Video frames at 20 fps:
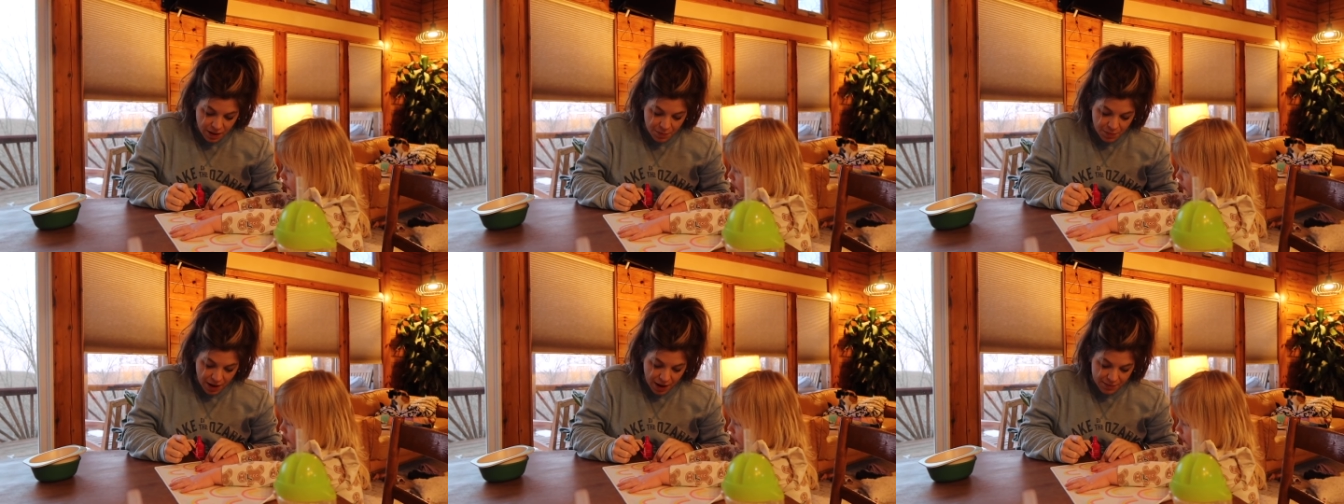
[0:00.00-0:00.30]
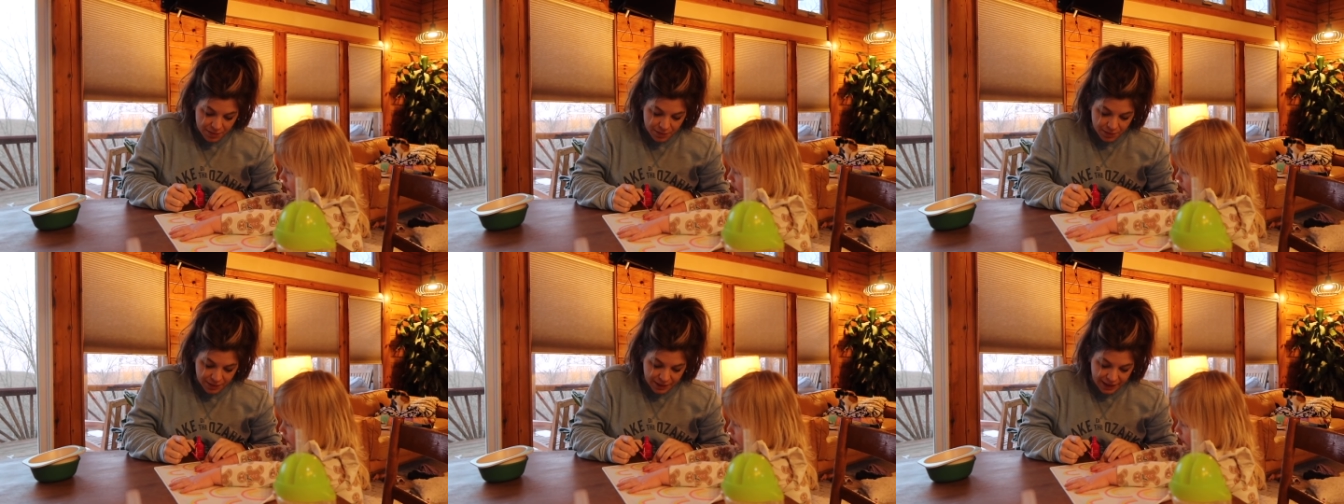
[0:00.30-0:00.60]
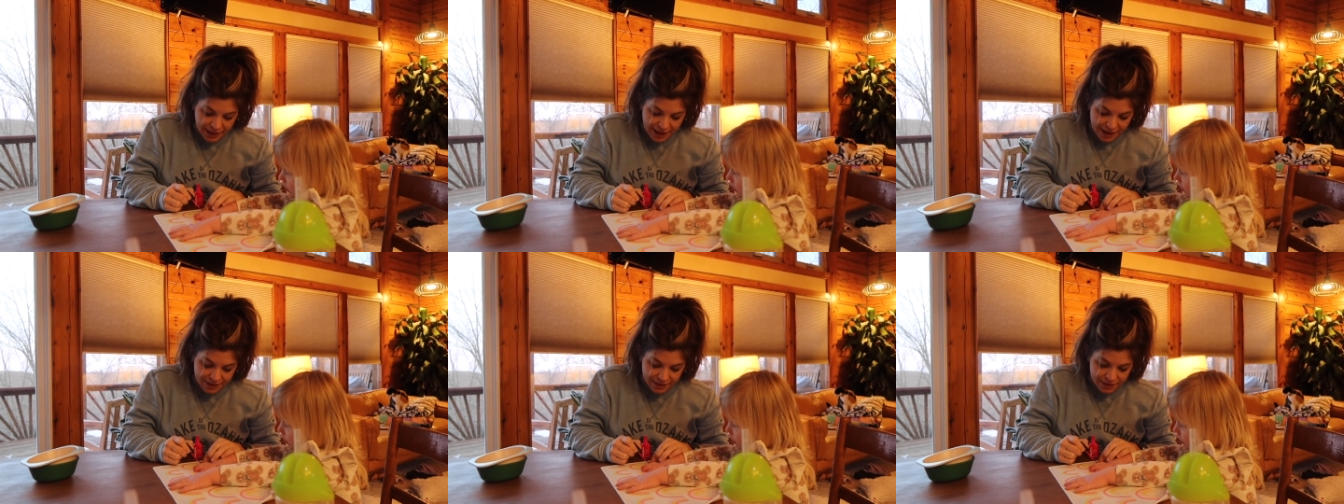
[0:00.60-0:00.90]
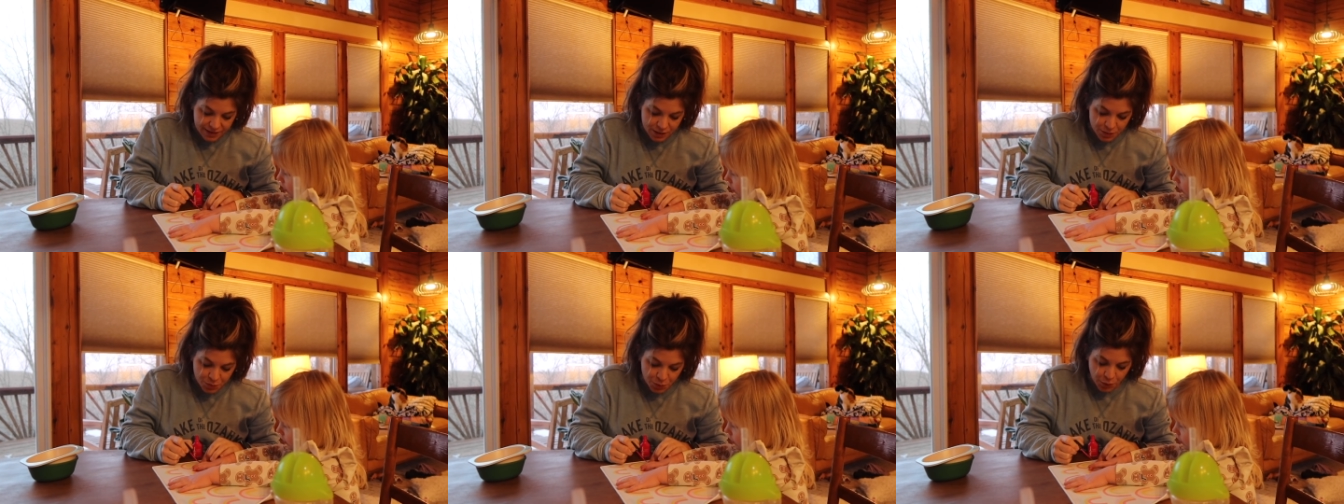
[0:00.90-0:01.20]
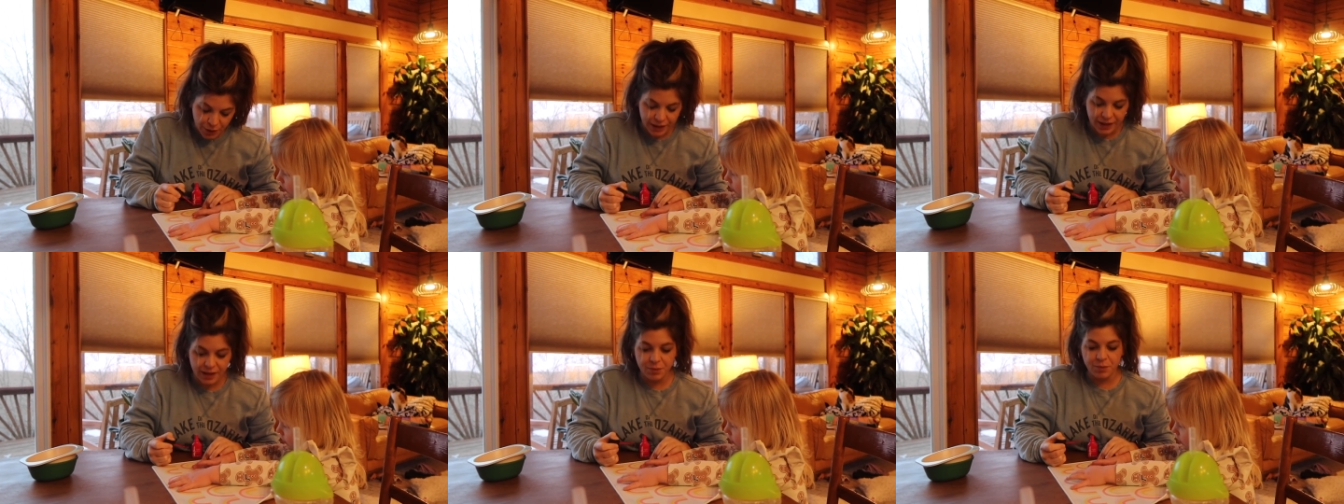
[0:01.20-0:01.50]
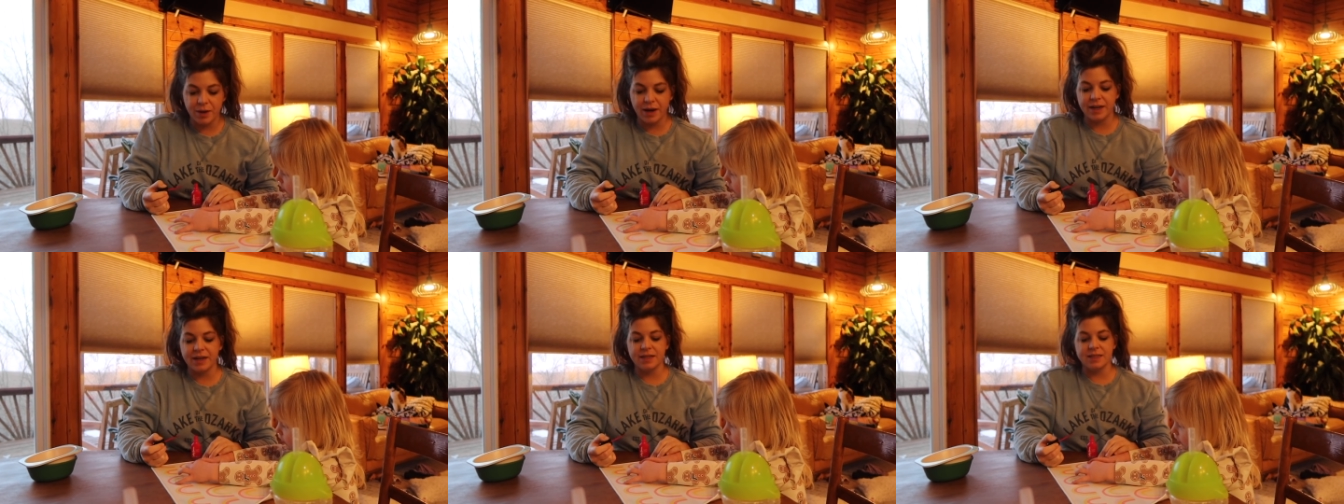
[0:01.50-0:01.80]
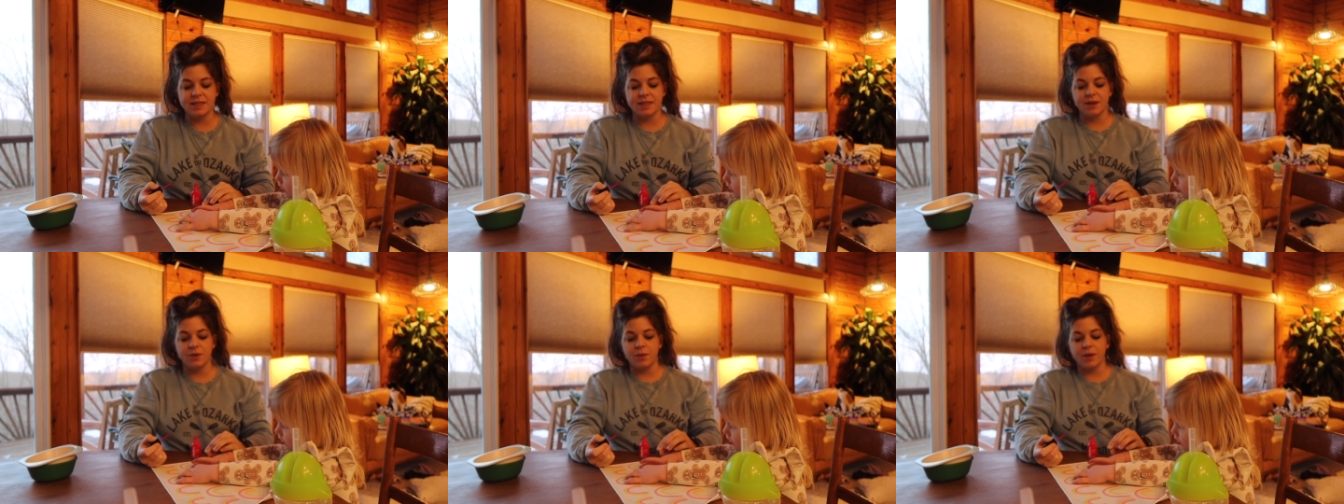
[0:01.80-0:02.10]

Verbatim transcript: Probably at this point in pregnancy